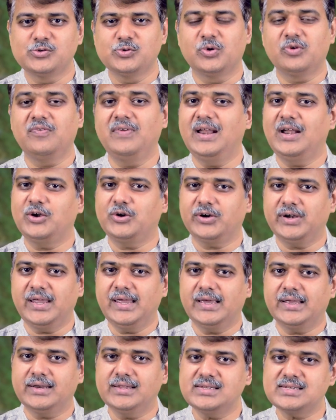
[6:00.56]
who are willing to
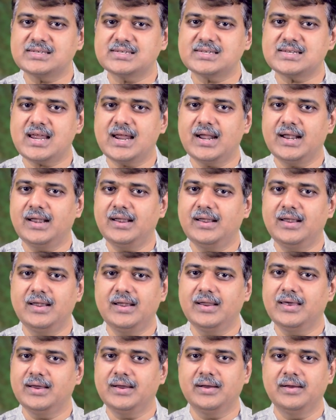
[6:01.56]
take risks
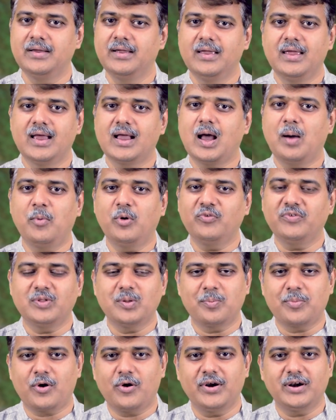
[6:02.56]
and come out with
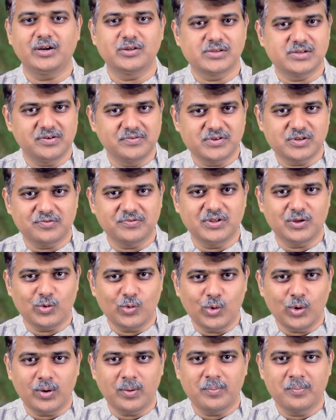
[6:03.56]
a product or service of their
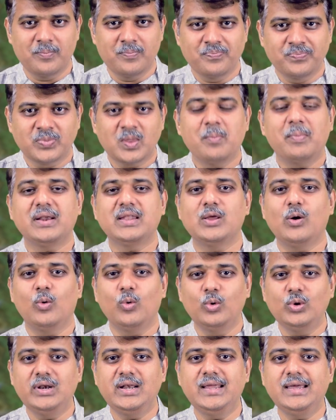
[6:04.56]
own. But the
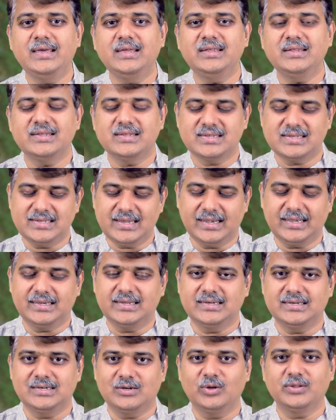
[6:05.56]
only
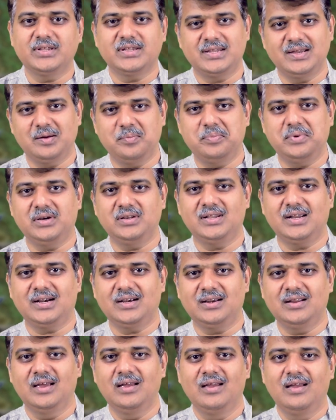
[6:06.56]
sector or the segment that
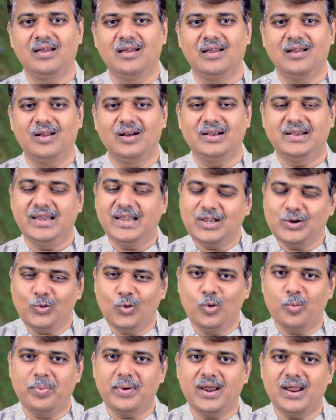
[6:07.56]
didn't
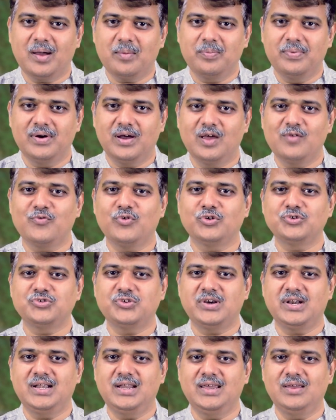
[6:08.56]
open up,
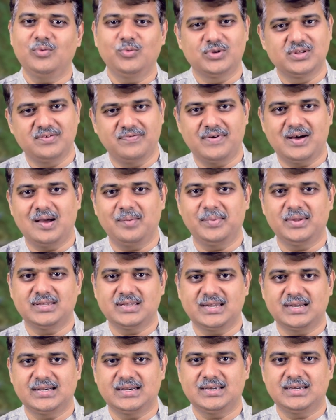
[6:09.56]
unfortunately, was the farming
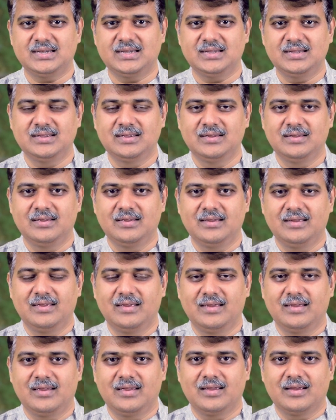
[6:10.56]
sector.
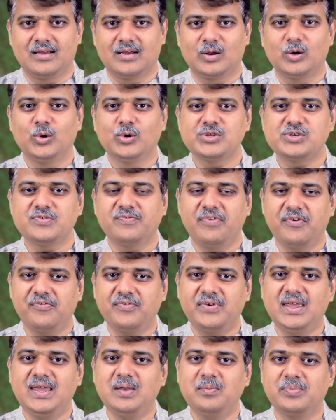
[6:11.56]
Close to
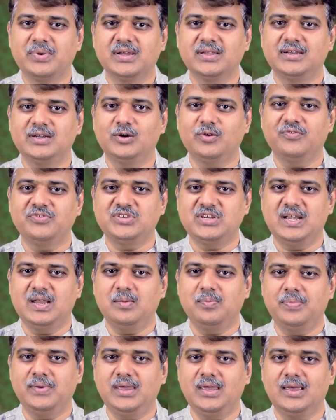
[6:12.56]
15% of
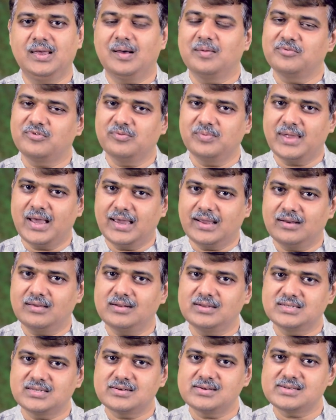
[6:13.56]
GDP comes from the
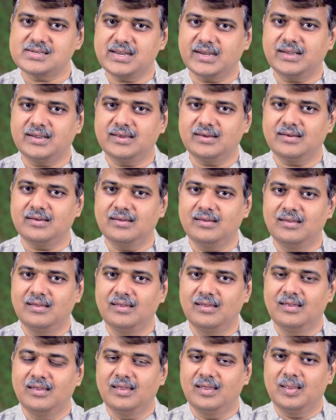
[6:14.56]
agricultural sector,
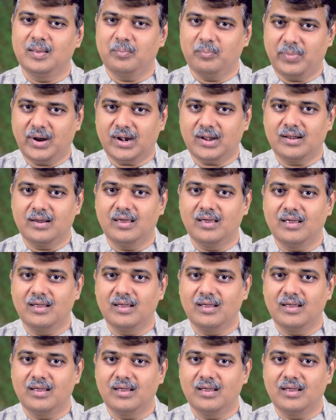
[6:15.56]
but